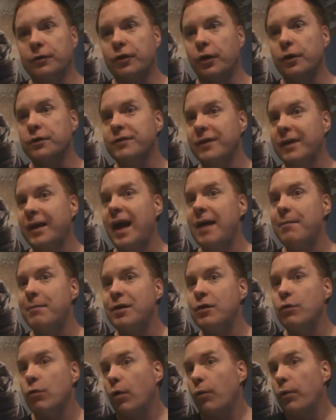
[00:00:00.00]
Turns the game
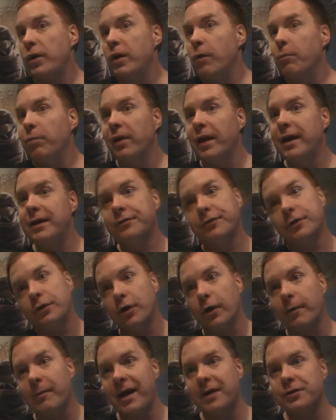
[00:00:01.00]
into a real place in
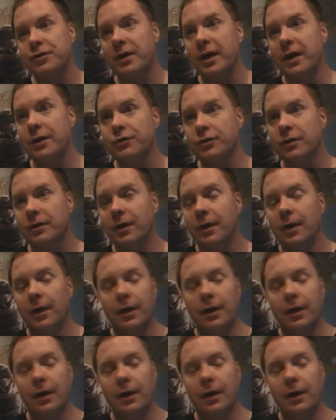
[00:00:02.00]
your imagination.